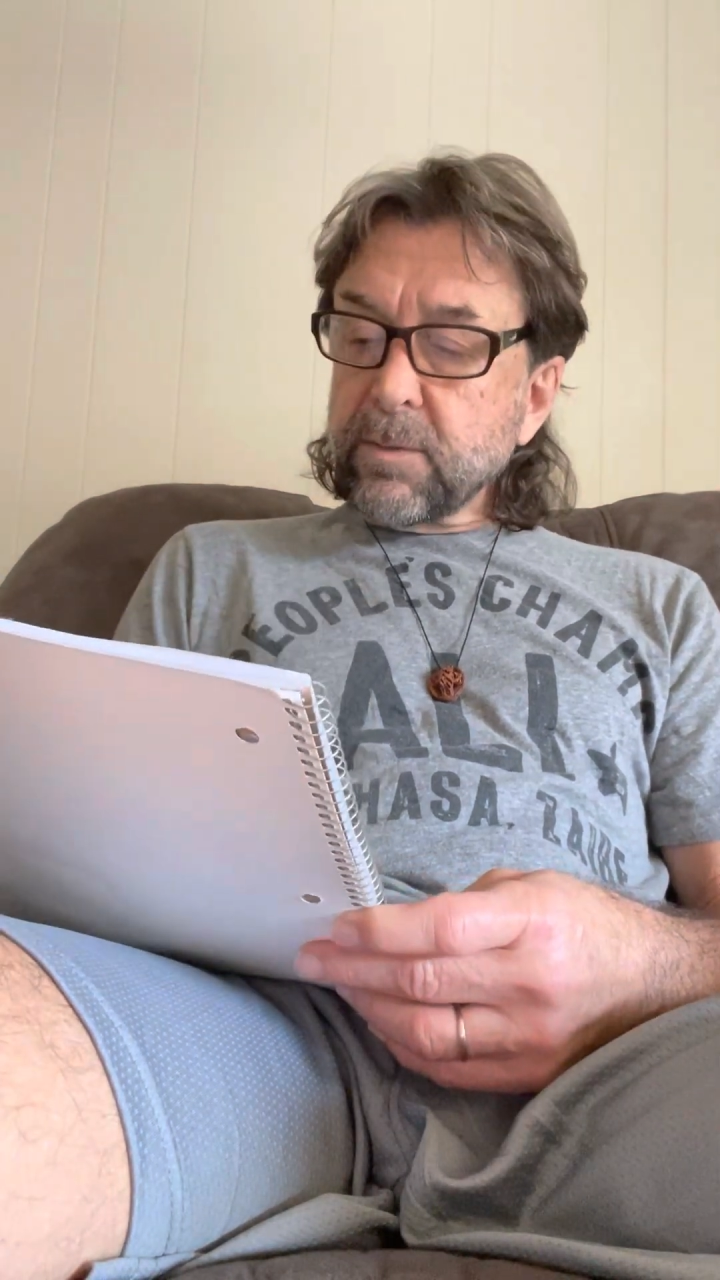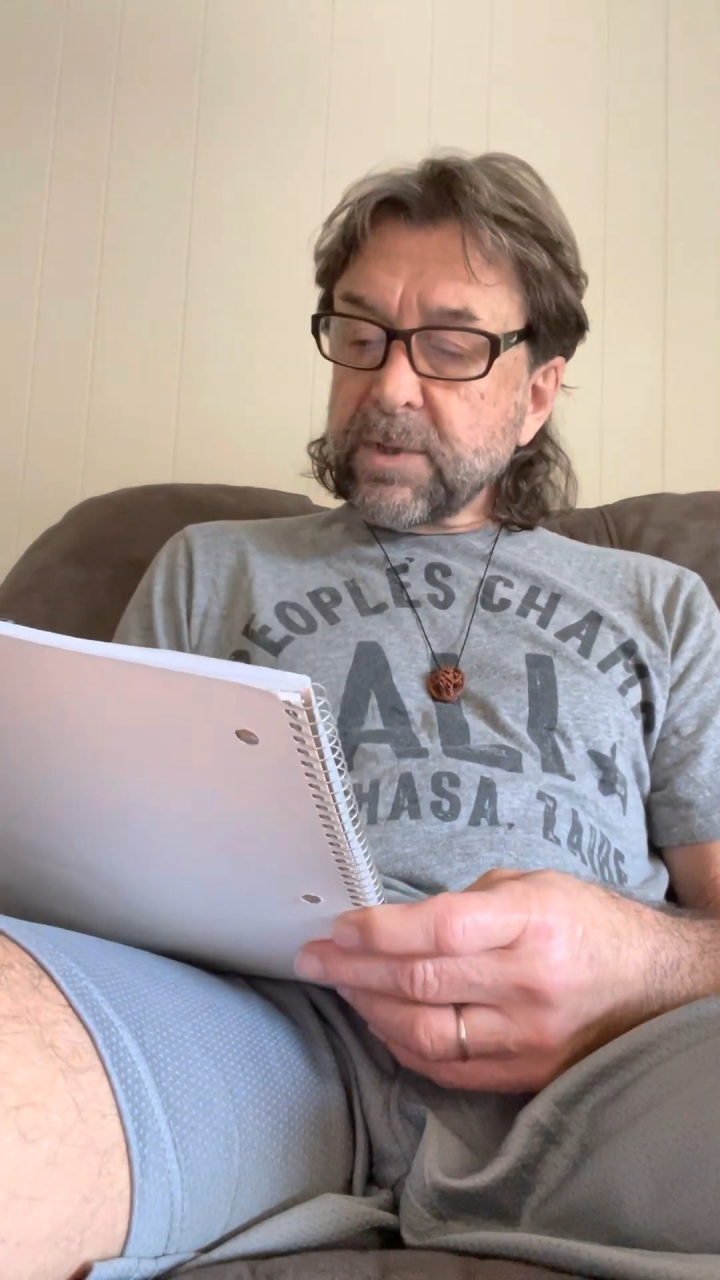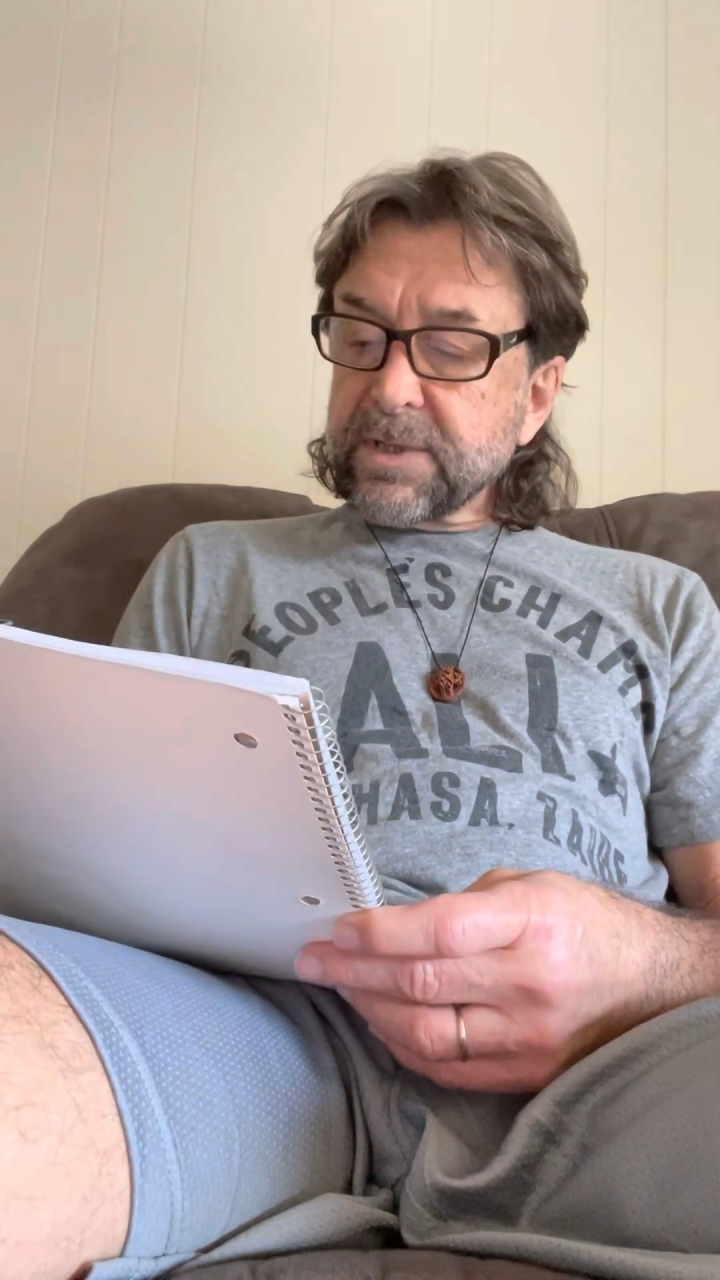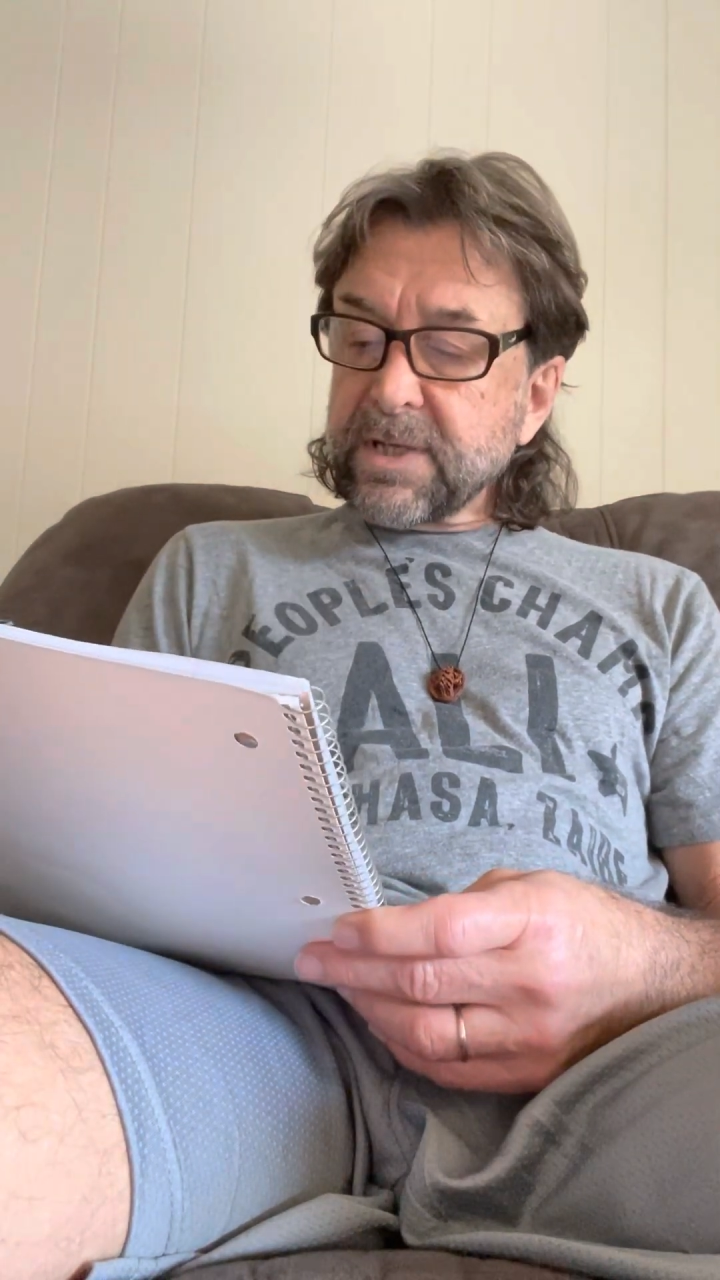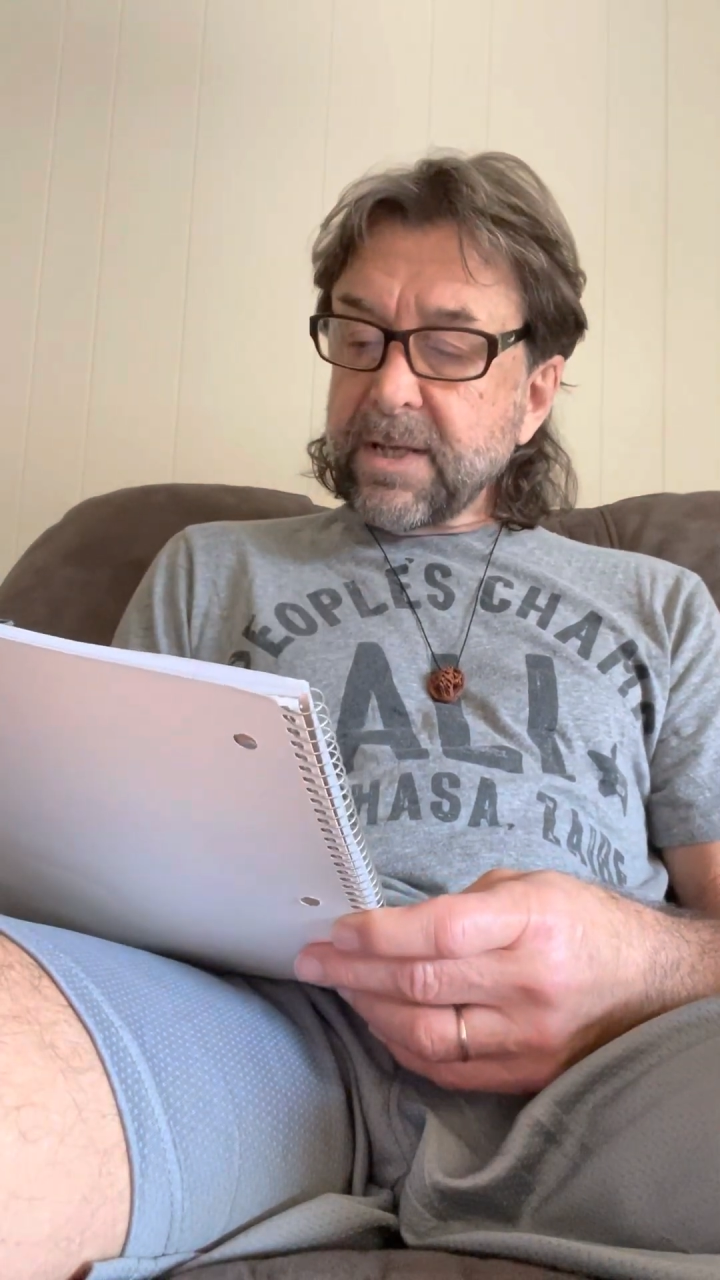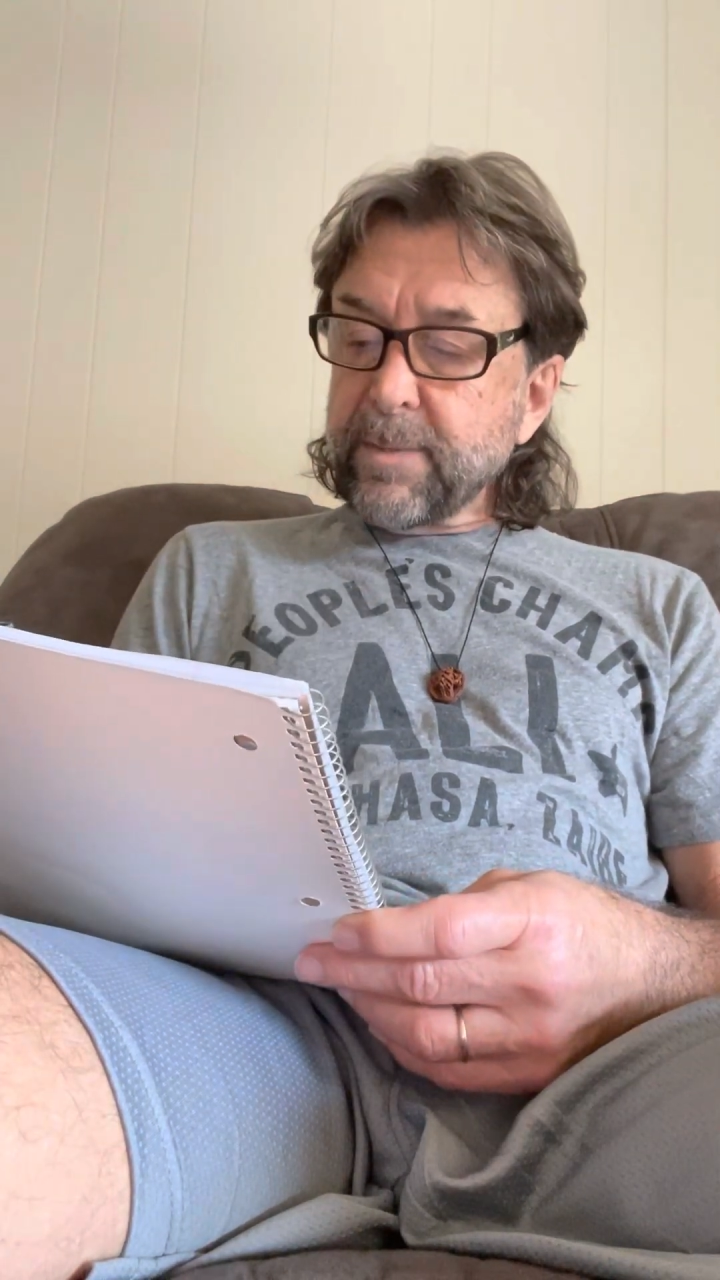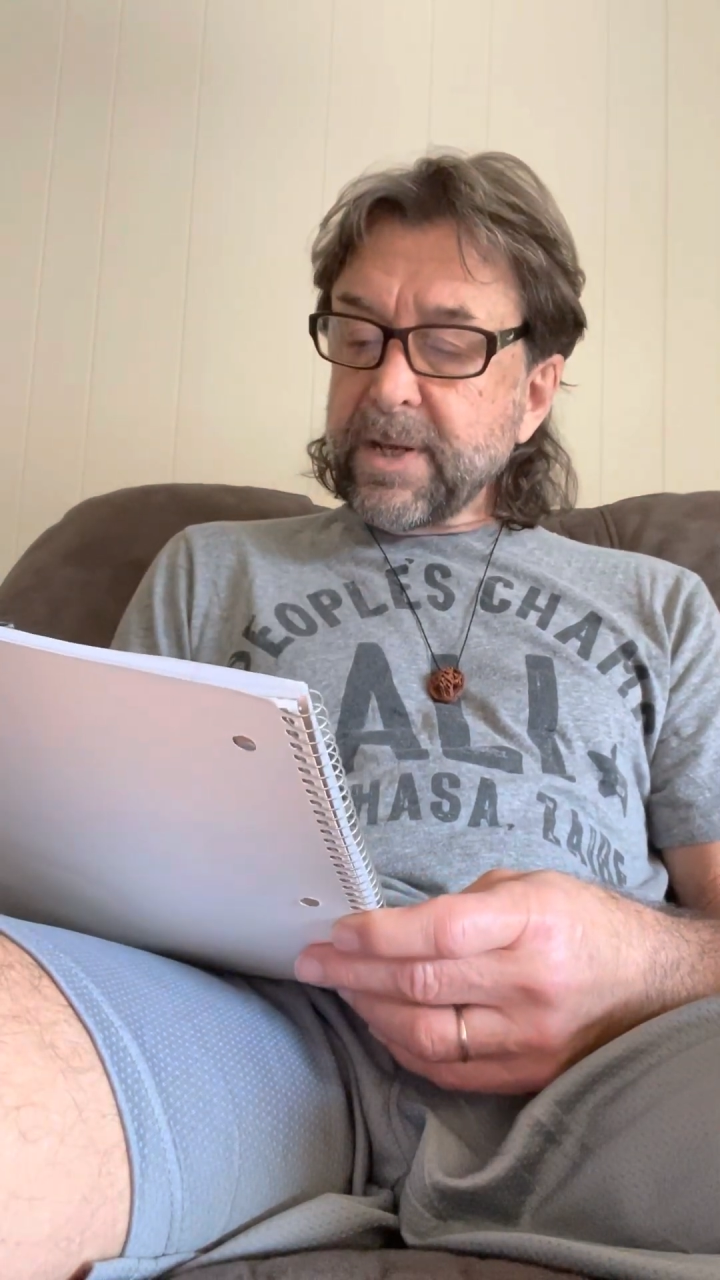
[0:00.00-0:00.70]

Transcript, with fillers: what's coming